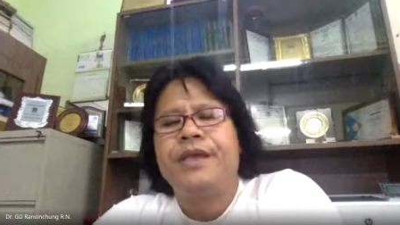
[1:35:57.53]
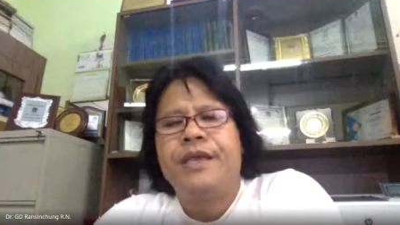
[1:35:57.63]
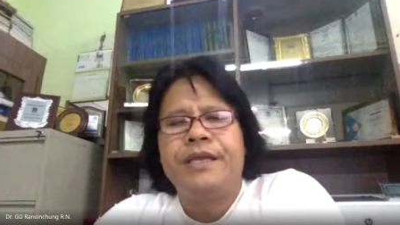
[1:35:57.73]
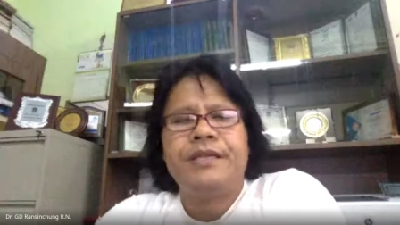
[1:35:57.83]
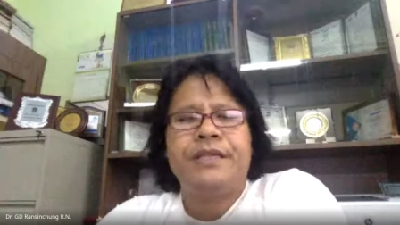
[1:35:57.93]

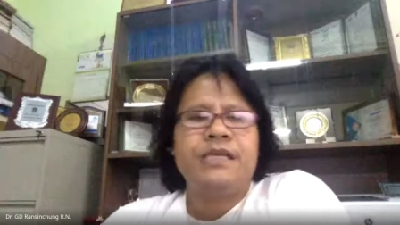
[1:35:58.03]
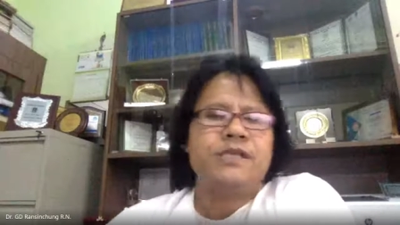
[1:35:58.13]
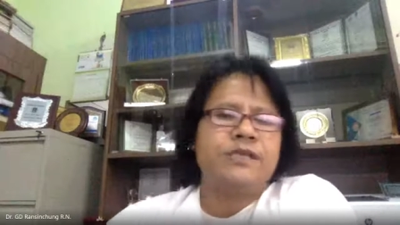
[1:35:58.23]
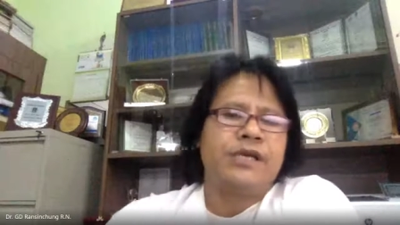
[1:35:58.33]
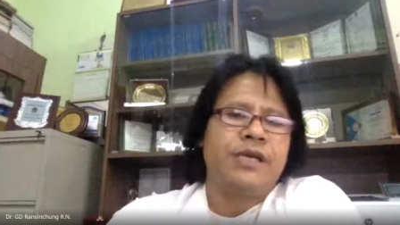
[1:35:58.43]
And
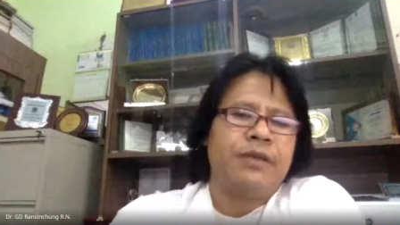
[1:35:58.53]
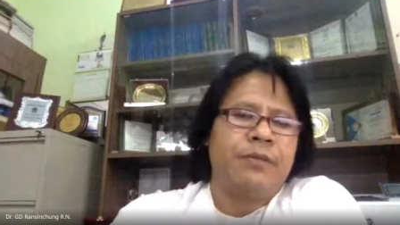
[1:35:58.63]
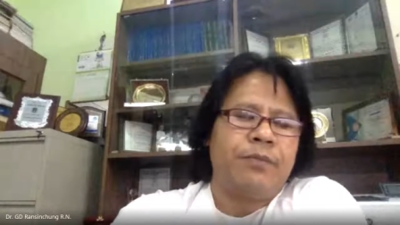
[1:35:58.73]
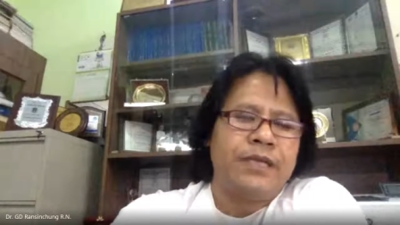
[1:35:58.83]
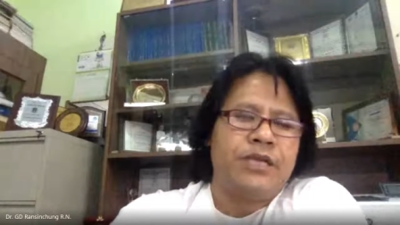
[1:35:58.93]
this, see,
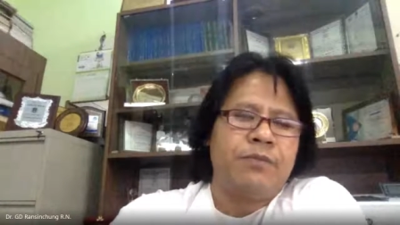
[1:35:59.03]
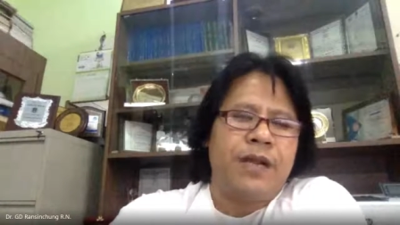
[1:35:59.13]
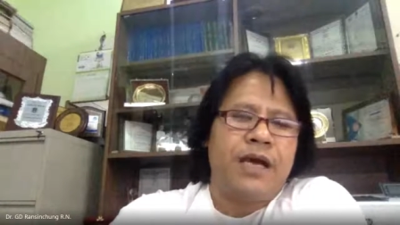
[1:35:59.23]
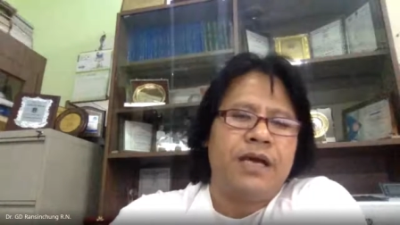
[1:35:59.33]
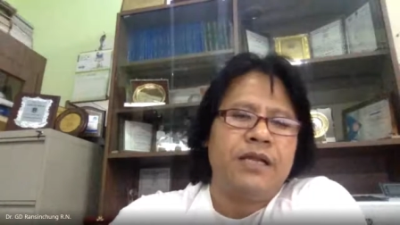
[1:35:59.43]
the batching
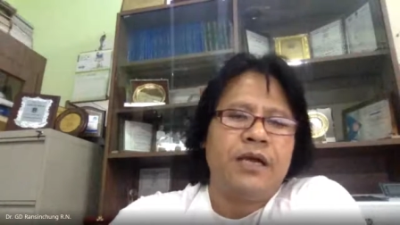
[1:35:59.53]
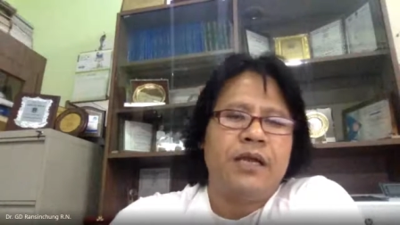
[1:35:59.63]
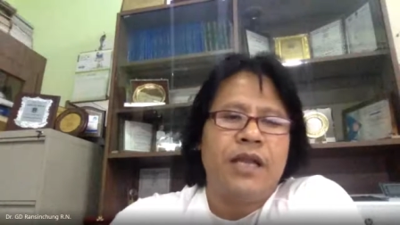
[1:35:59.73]
plant.